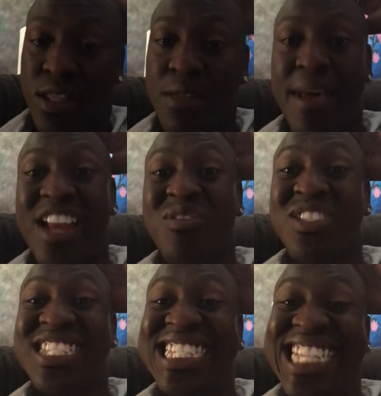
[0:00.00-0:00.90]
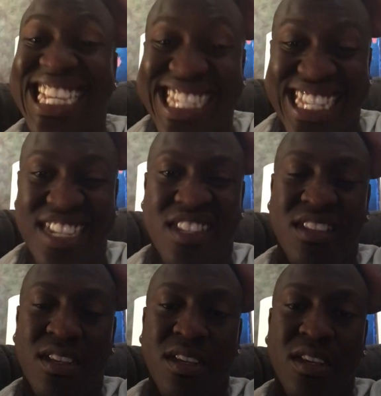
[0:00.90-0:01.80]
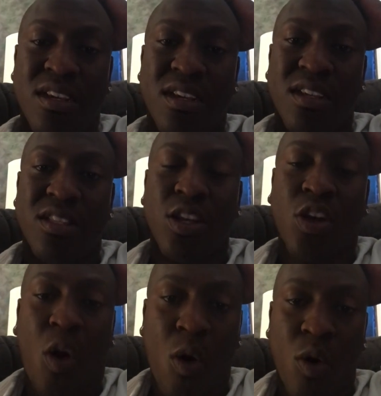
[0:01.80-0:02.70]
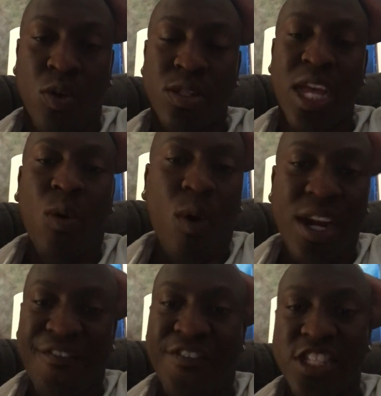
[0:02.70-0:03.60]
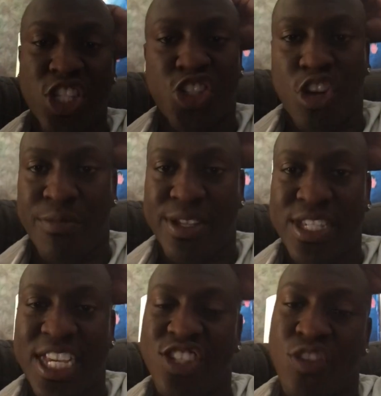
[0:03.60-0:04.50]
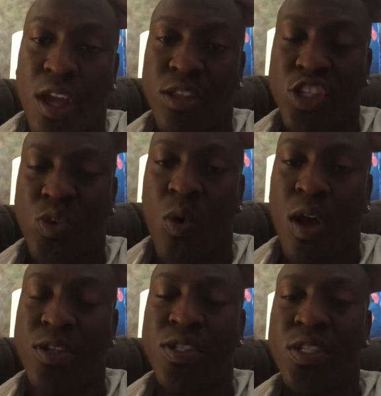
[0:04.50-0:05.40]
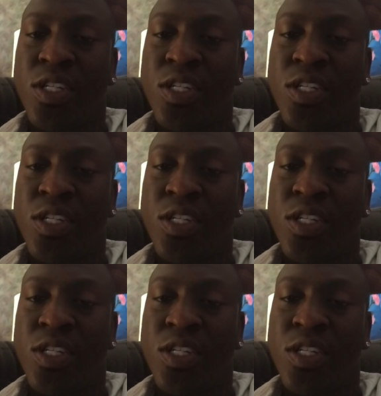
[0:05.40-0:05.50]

the man who assisted the goal that won it for the Germans, is not in the squad.